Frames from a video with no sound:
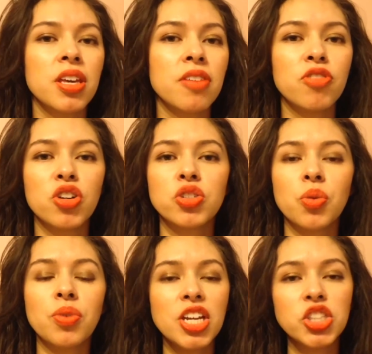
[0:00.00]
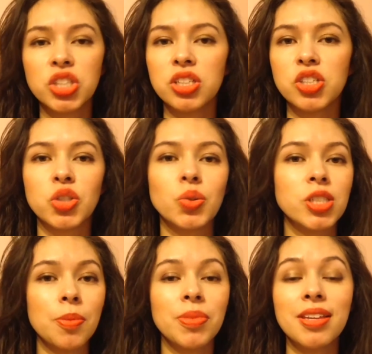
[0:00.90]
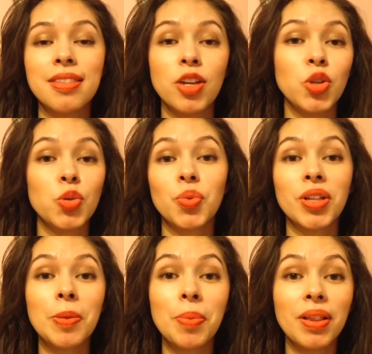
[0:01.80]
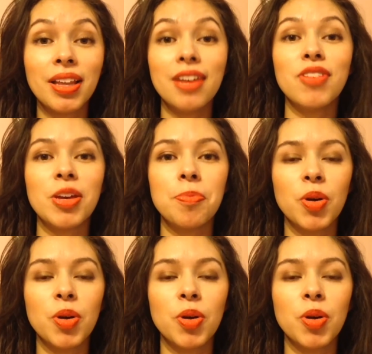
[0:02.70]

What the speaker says: give your donations to something that you really believe in.